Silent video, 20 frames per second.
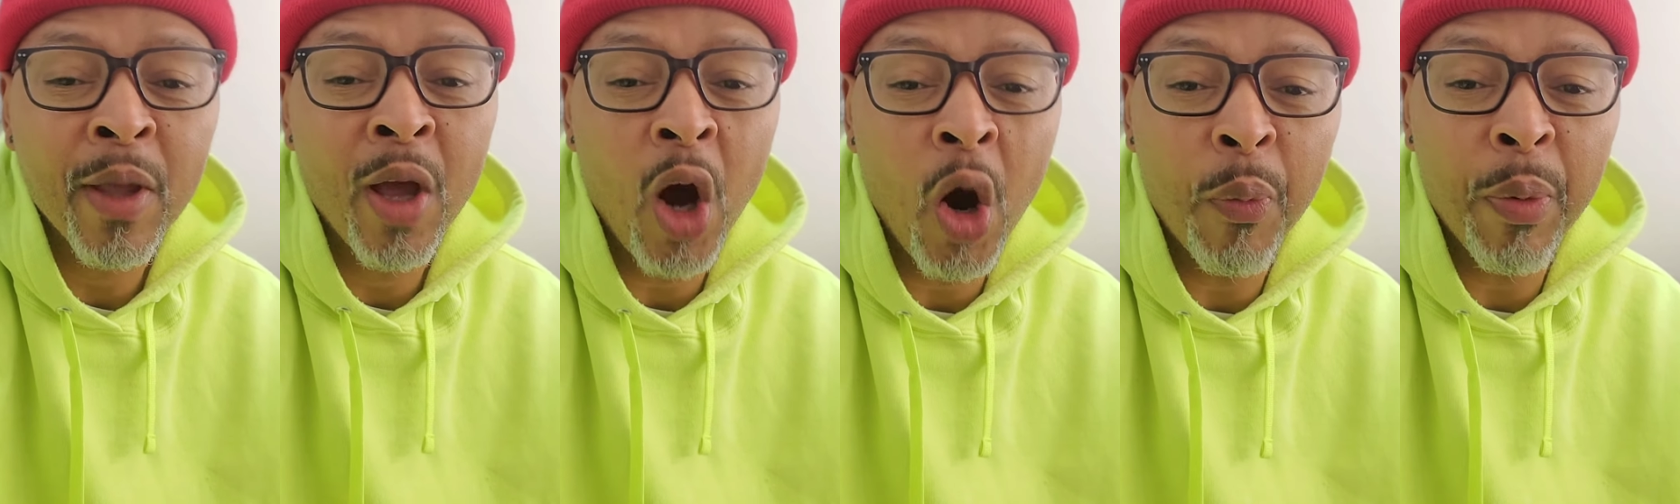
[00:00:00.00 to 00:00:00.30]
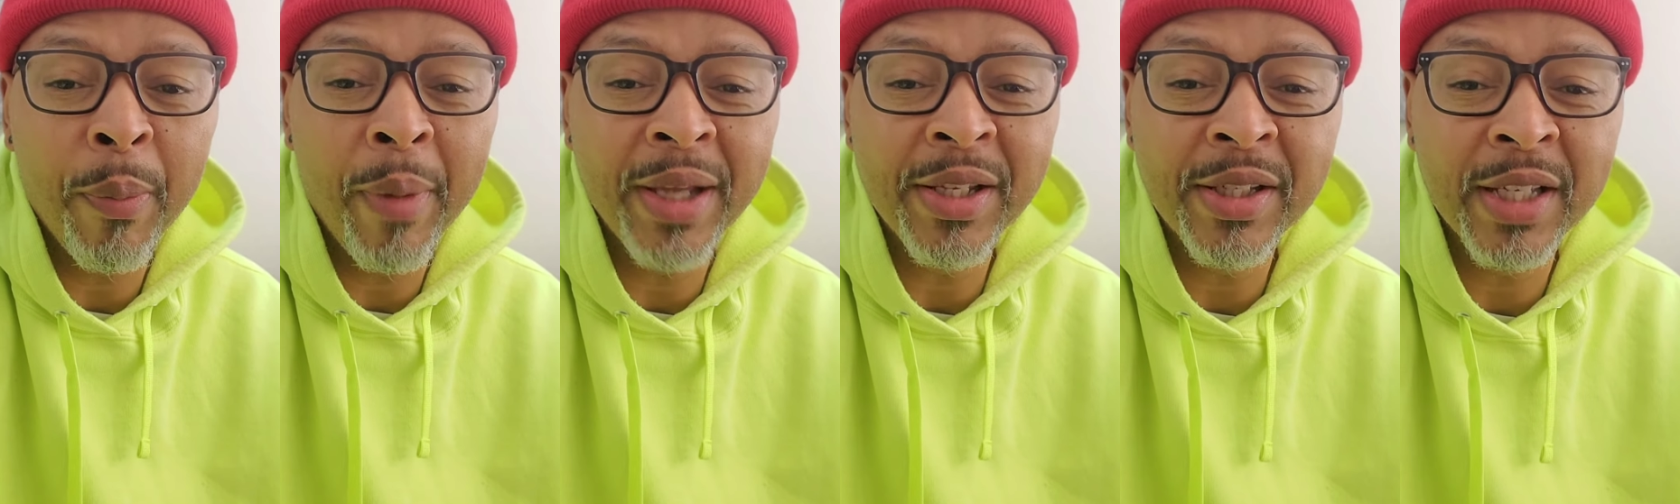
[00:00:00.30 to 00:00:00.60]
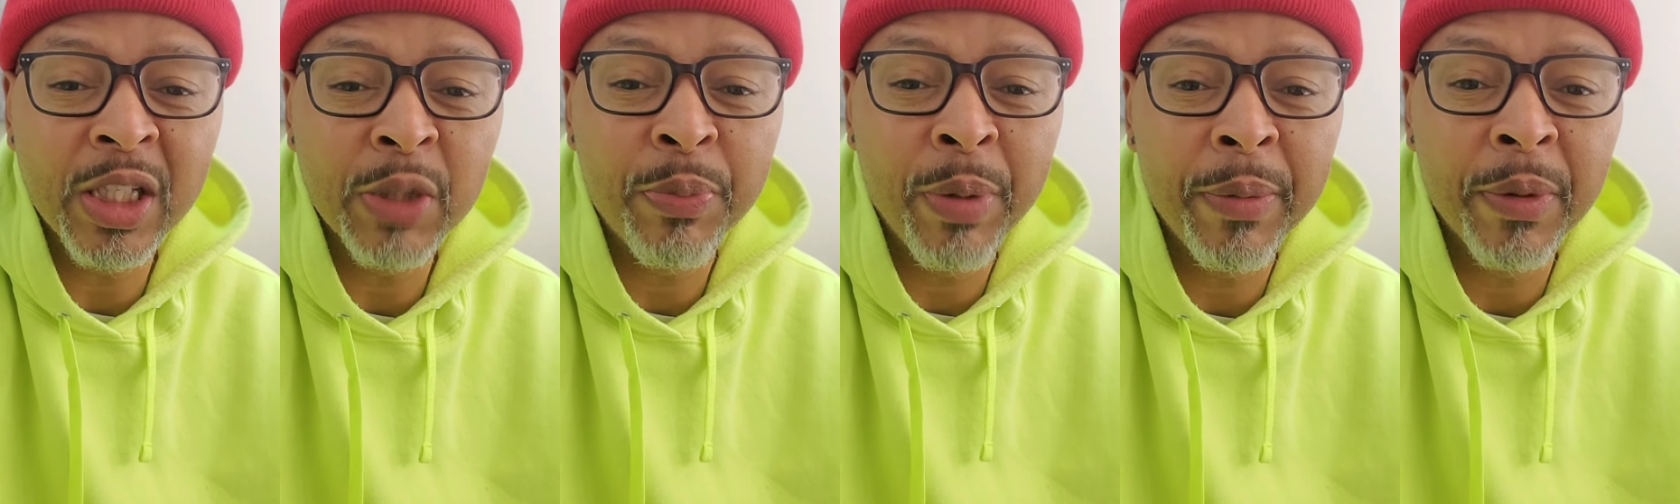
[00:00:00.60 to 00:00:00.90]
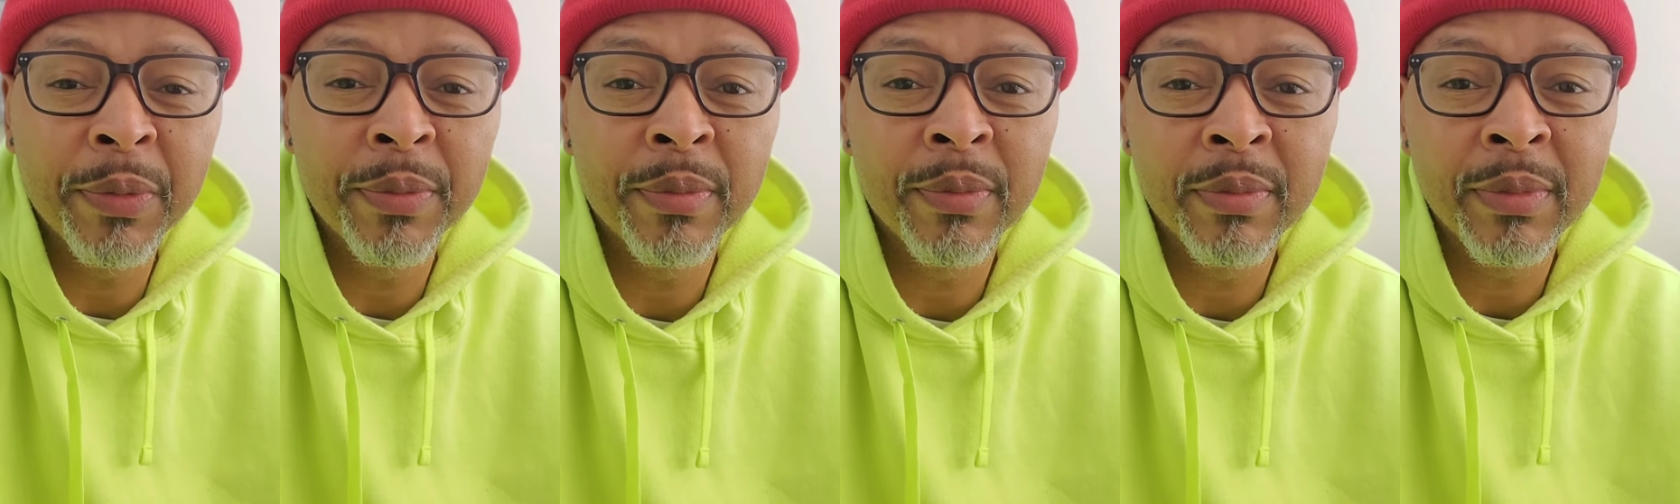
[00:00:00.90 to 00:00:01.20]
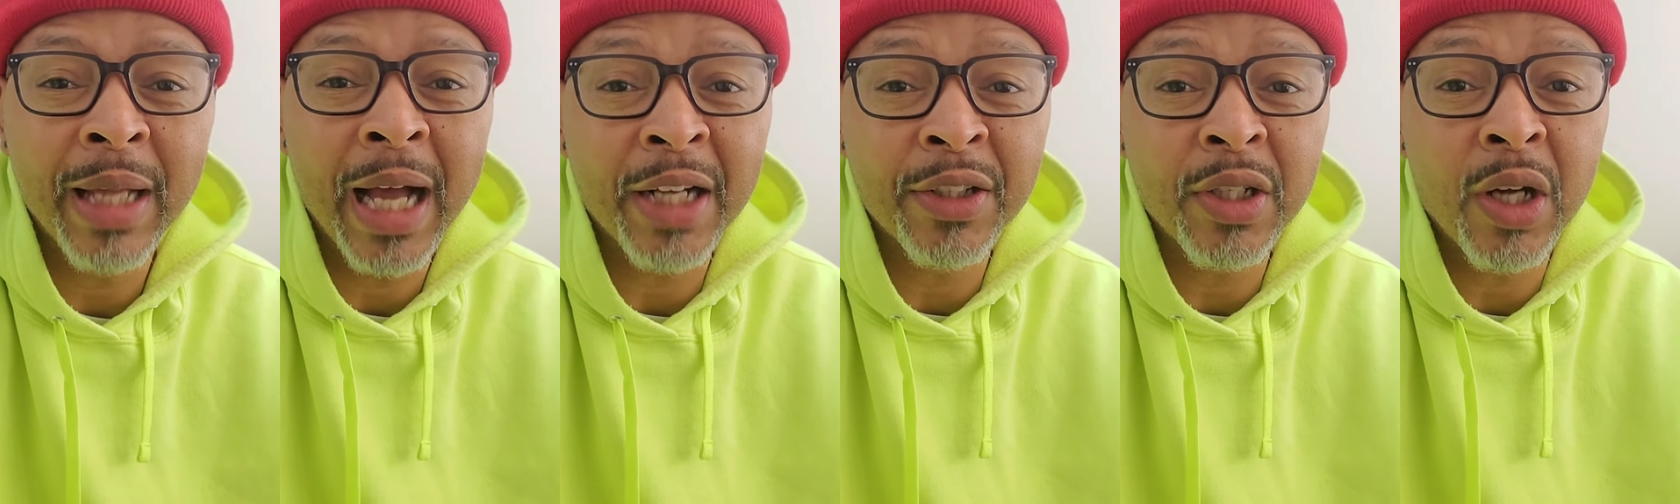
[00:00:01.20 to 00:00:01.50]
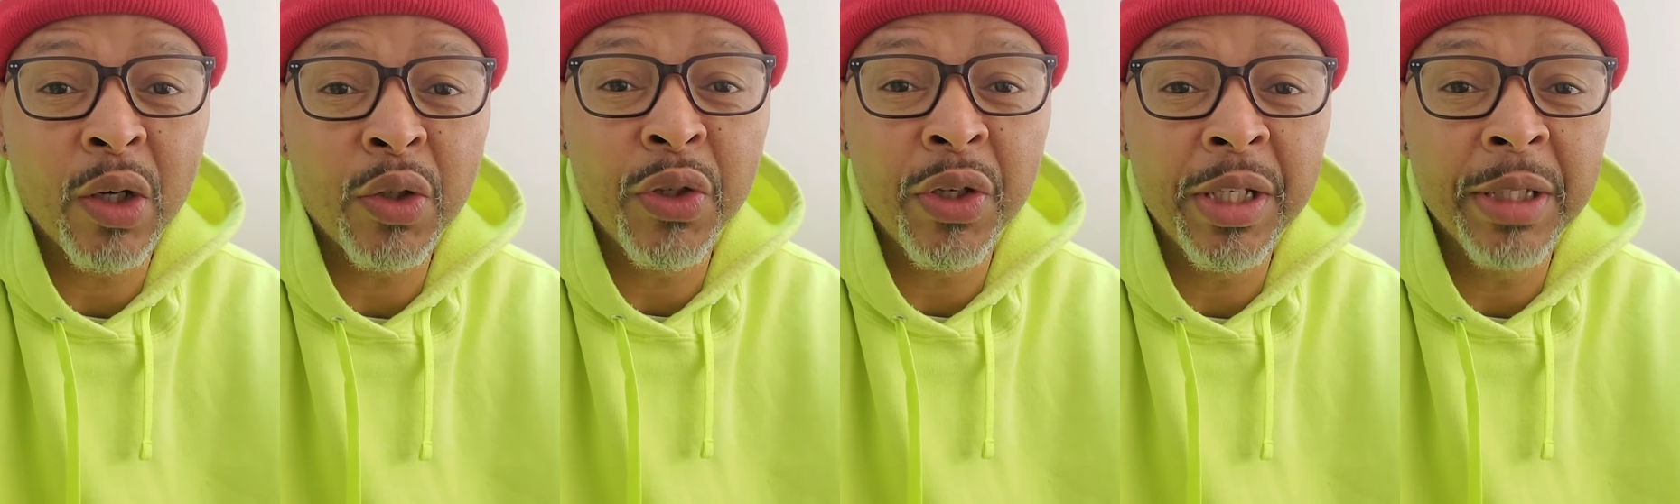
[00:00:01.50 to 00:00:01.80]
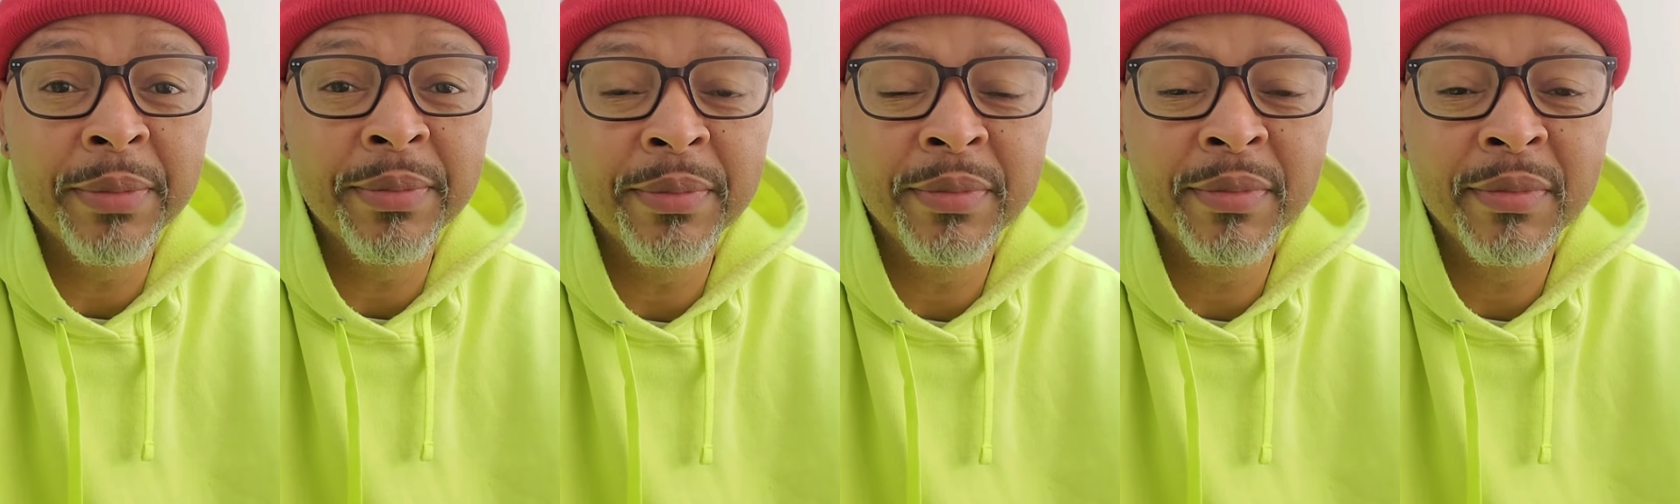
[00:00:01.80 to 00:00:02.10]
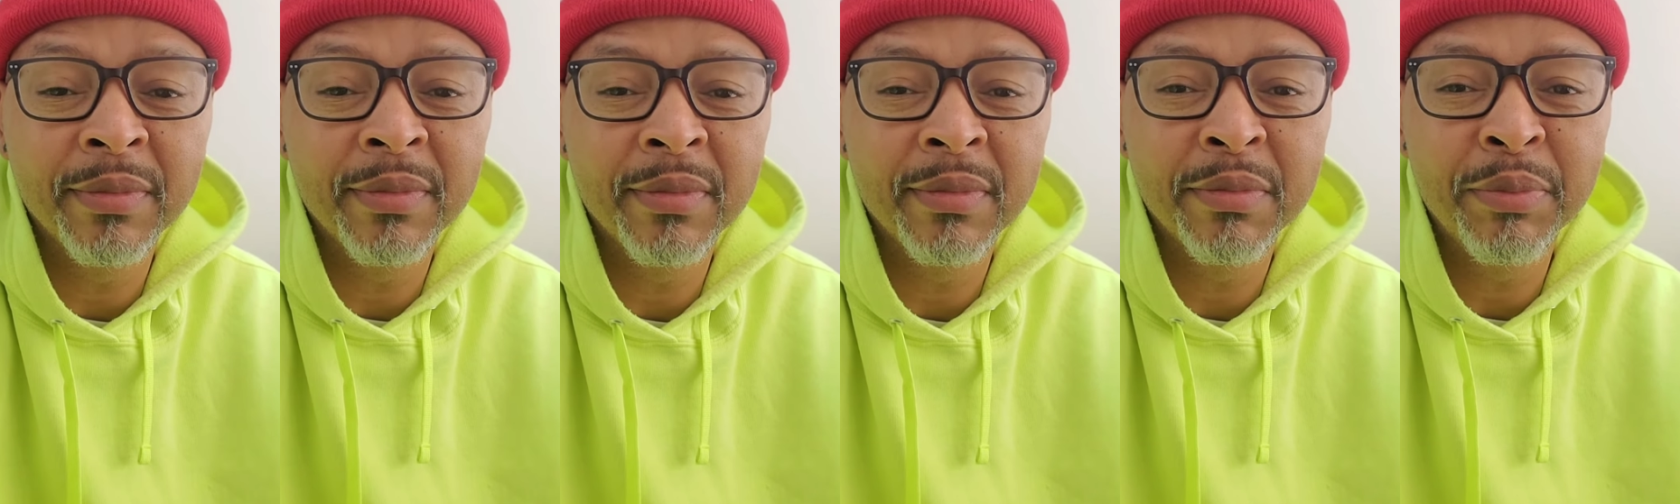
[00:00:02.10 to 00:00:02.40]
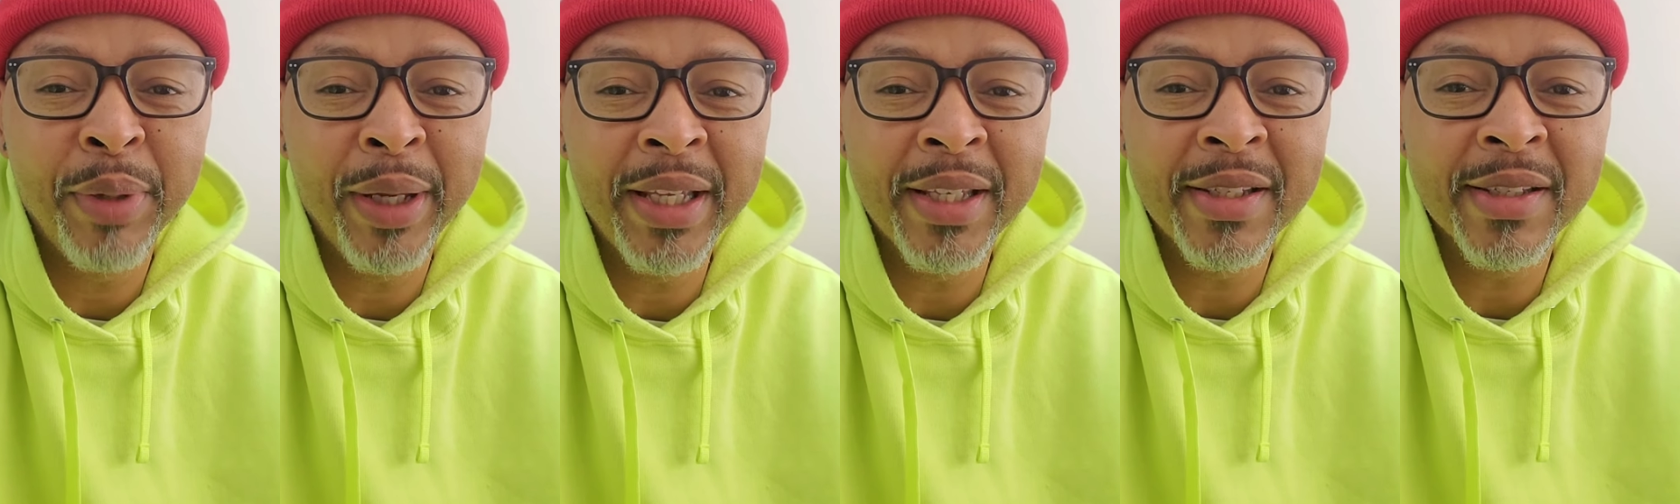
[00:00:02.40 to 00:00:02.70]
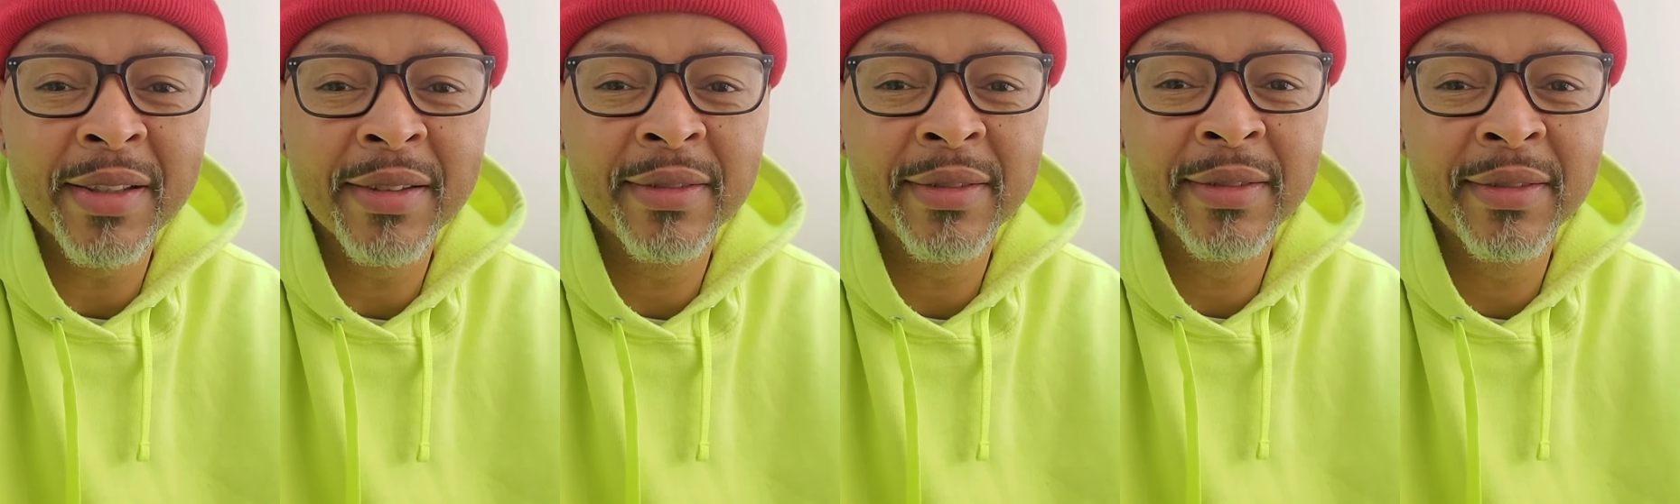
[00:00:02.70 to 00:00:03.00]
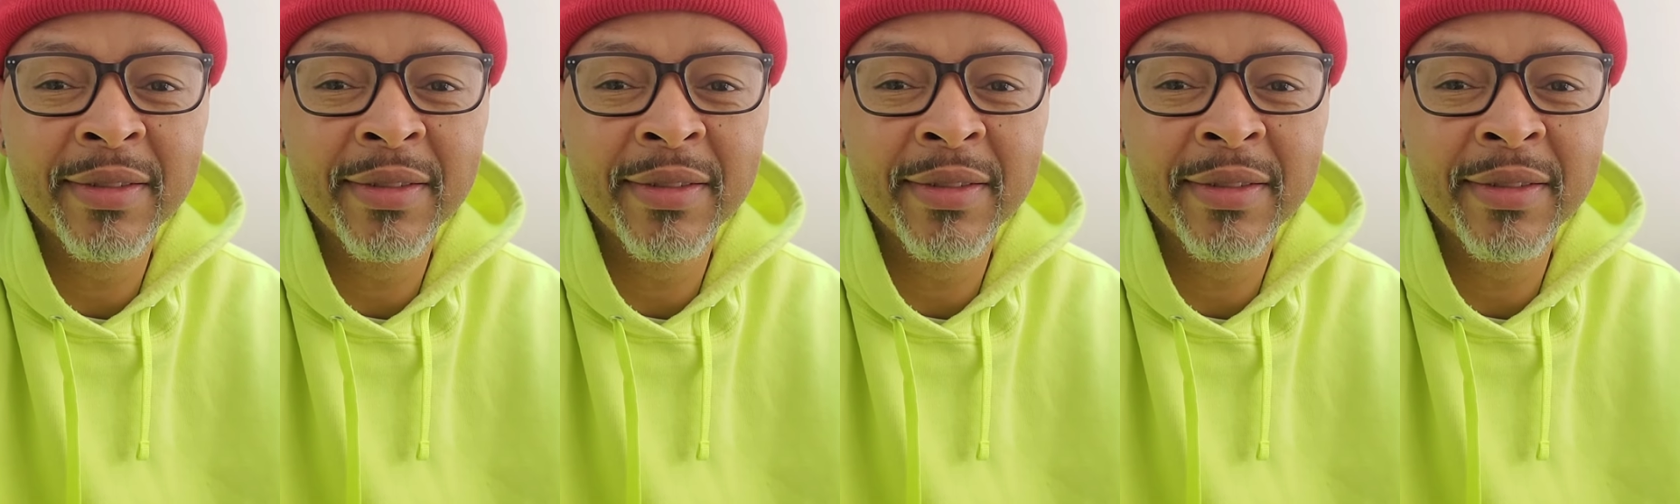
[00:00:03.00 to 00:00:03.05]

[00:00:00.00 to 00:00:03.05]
Hope it made sense, people. i talk to you. Peace.